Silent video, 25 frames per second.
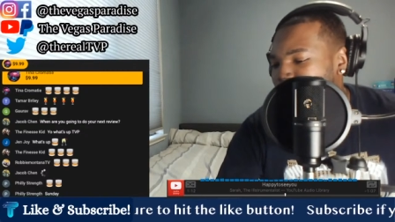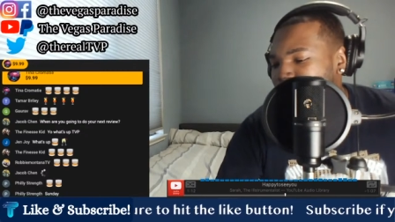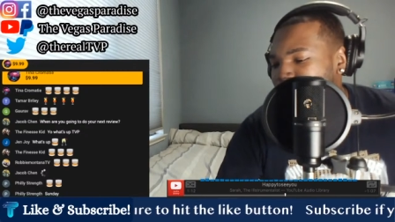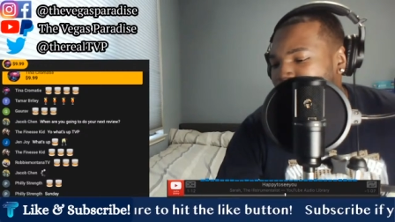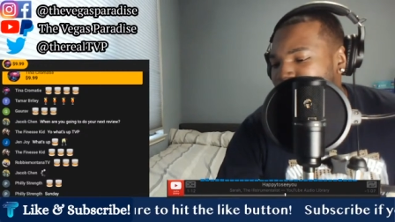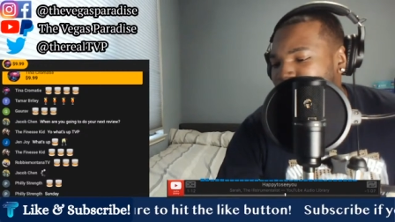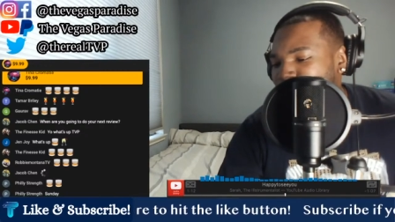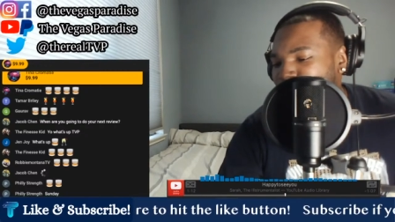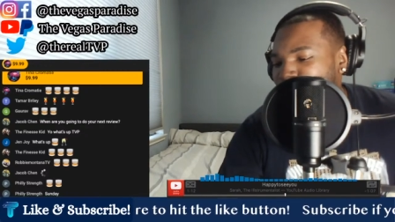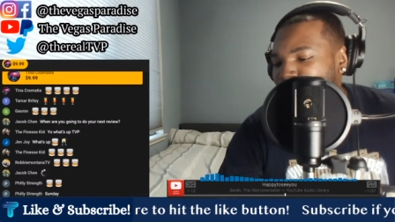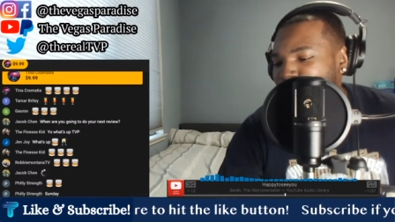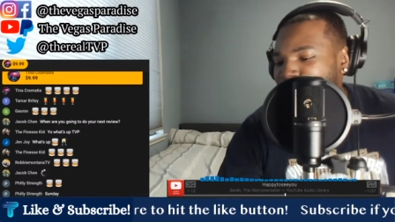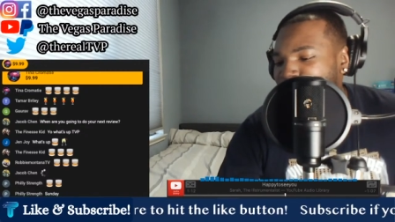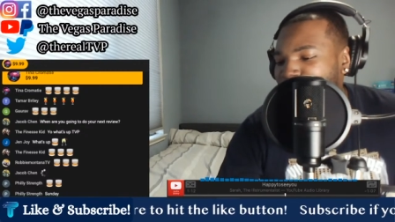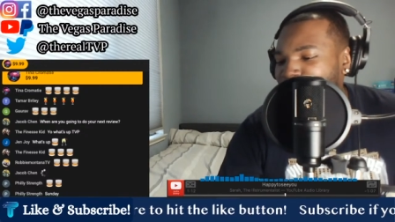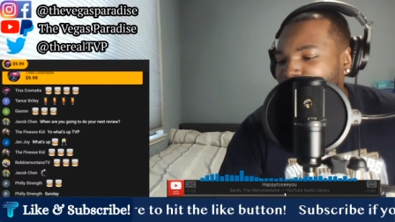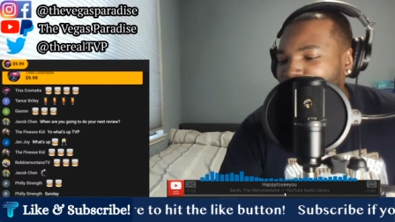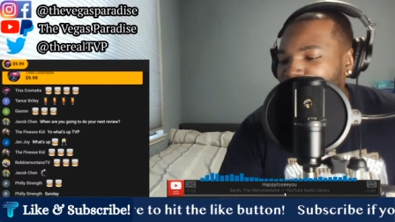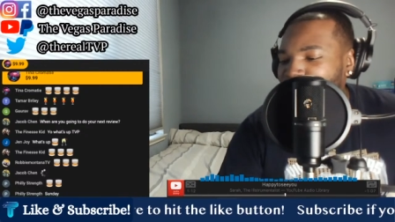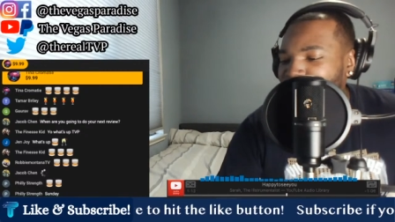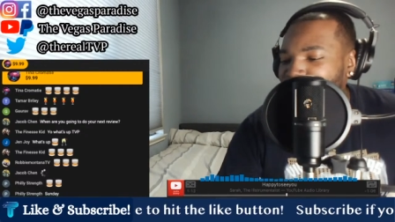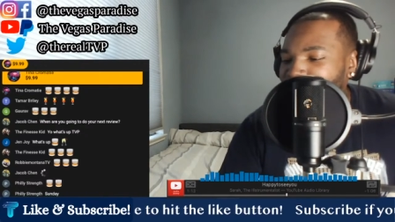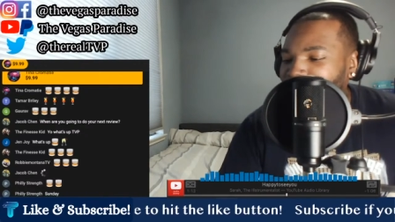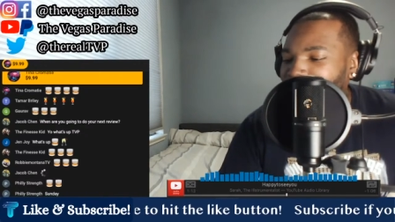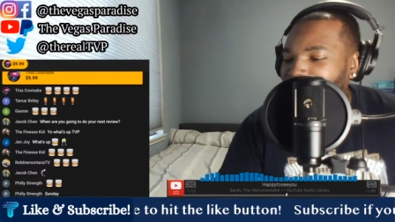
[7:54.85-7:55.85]
So this first
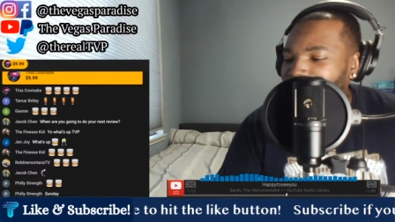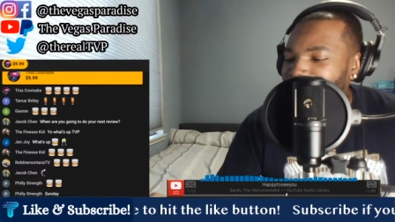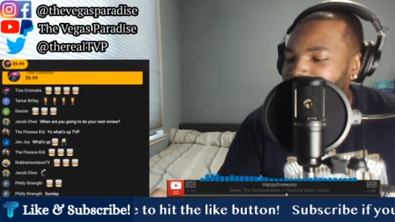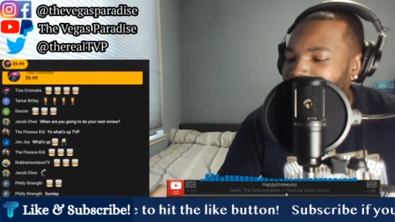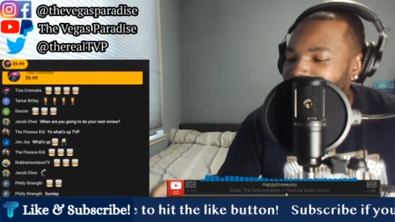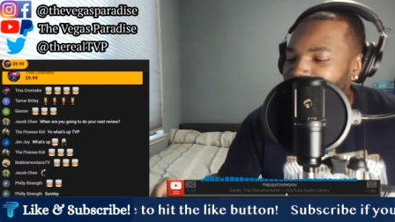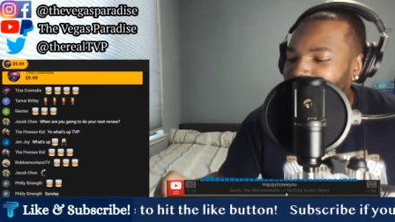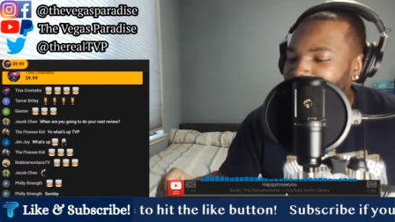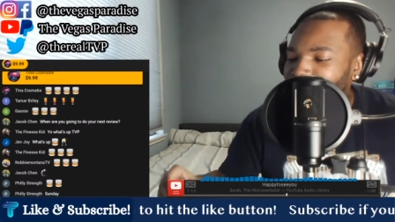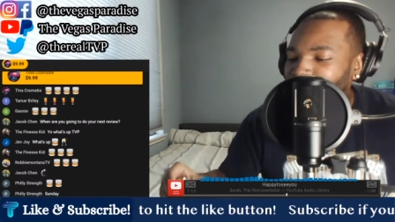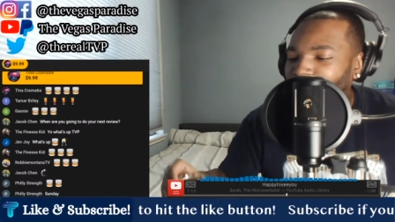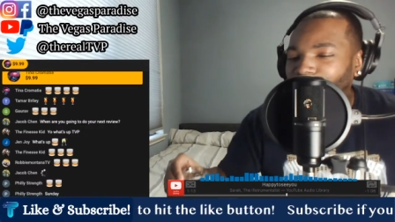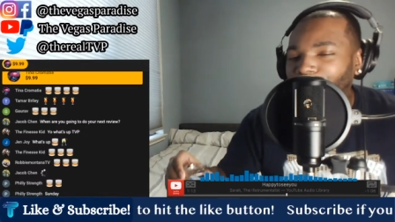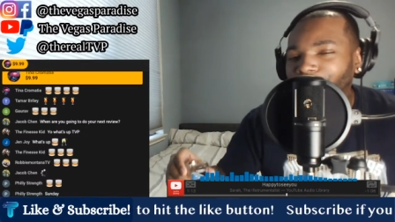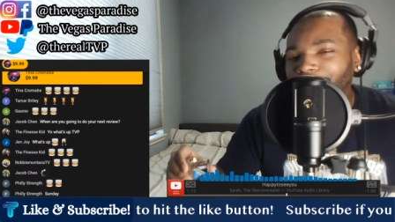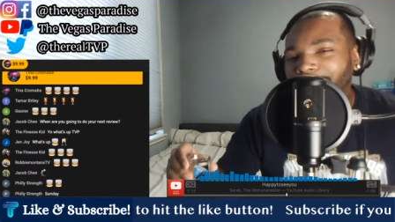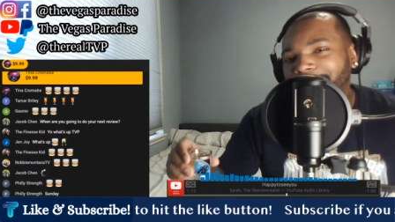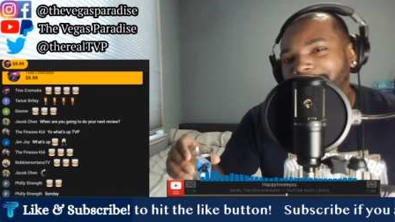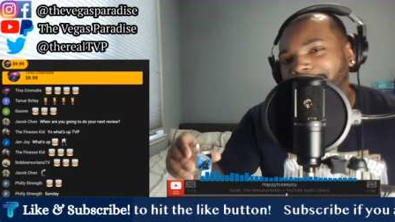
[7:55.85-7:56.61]
shot is to all of